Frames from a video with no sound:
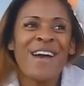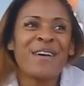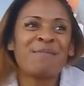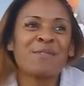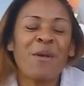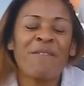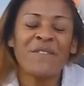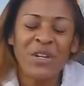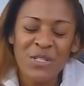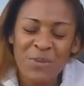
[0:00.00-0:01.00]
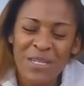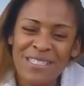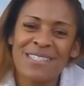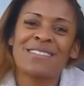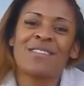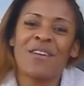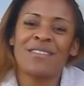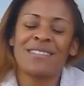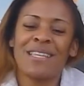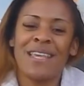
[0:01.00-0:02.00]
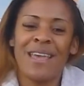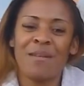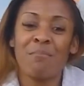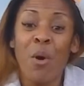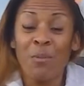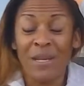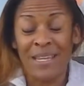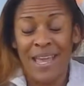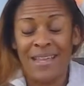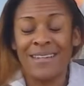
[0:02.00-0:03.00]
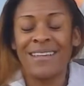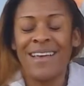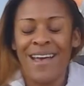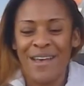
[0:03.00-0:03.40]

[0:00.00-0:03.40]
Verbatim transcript: Um, so I first wanted to start to get mobile again,